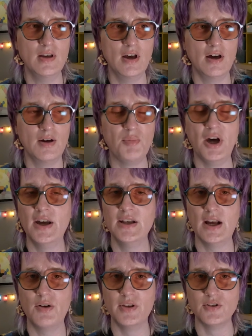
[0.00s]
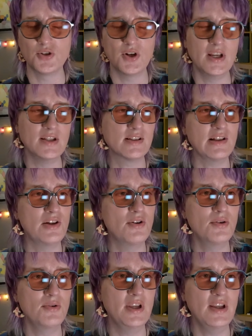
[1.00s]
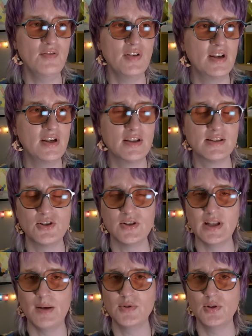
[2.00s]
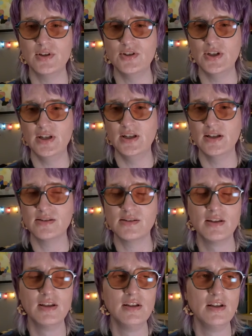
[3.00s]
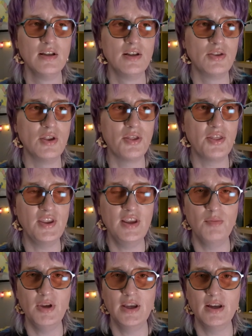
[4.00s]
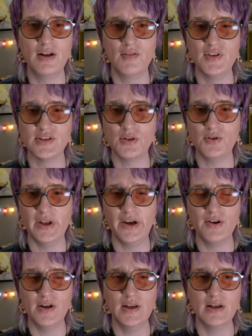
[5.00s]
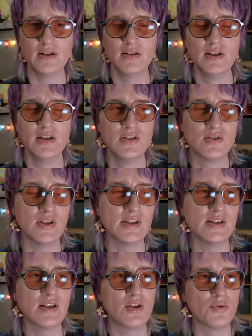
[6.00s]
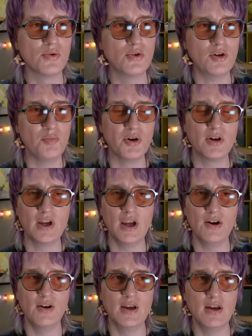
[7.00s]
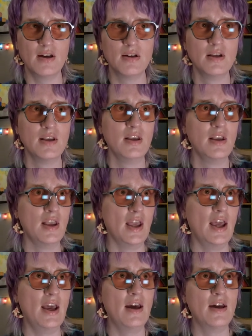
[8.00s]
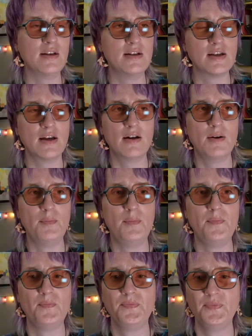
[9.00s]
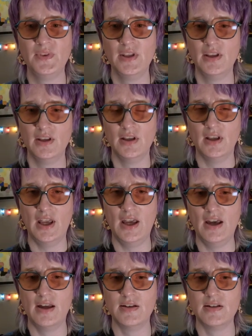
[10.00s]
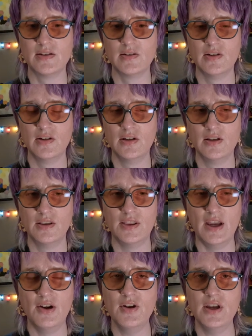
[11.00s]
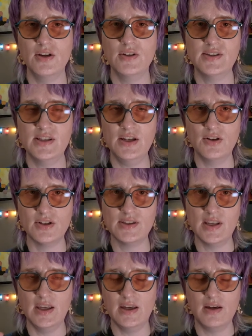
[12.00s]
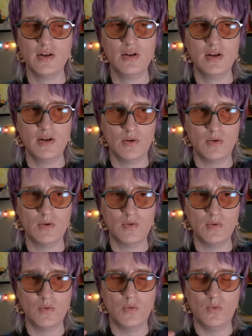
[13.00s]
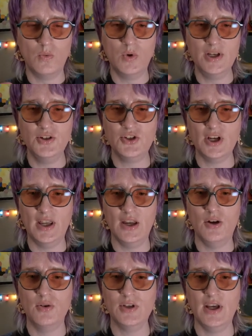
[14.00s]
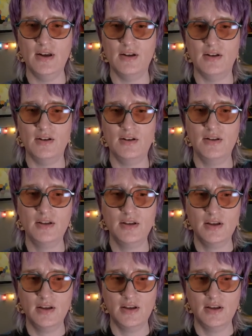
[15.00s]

uh, behind how the trains load even is just absolutely genius. The theming of this whole area. So this is in the Rookburgh area, and um, and the area you see here is like one giant hotel